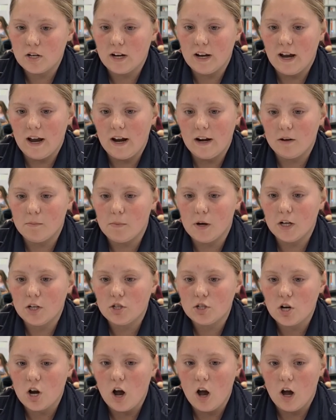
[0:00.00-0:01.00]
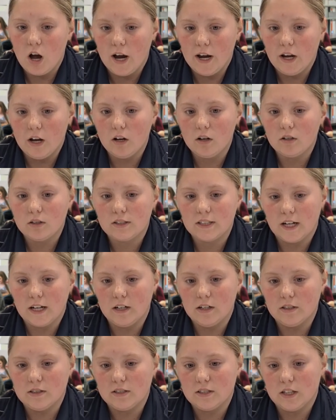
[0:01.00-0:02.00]
it had a much higher
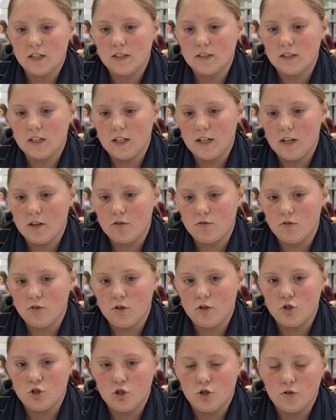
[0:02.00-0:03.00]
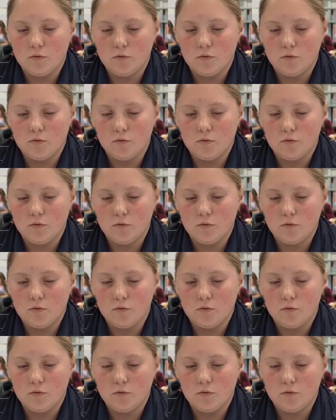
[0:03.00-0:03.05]
tendency to leak through the shoe.